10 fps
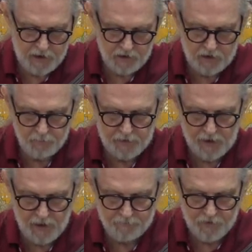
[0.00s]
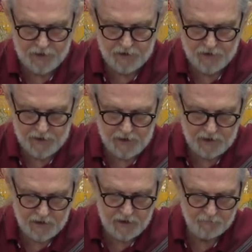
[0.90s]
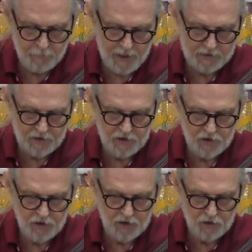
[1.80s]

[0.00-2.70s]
incomplete offerings, inattentive practice,